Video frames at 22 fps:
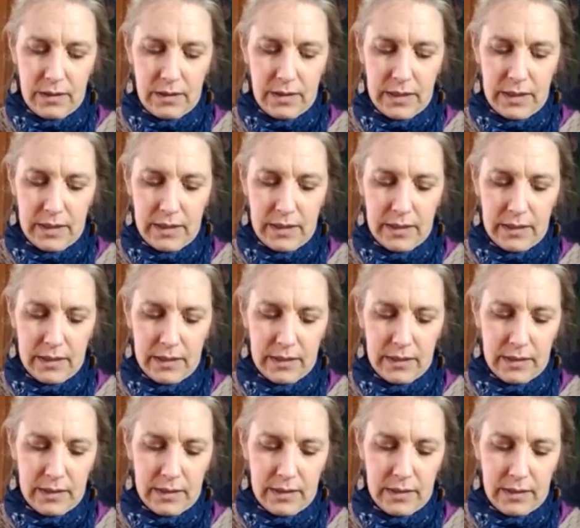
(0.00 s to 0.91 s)

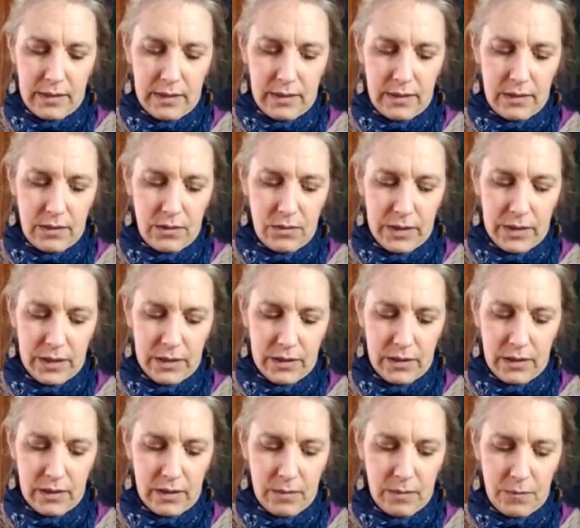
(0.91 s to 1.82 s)
Let's see what's
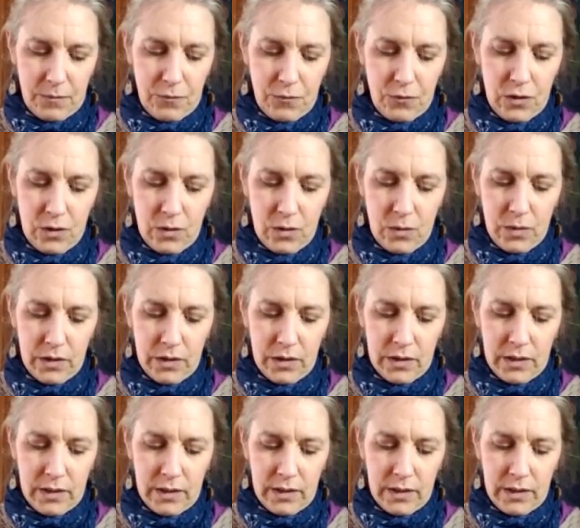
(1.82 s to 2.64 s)
going to come forward.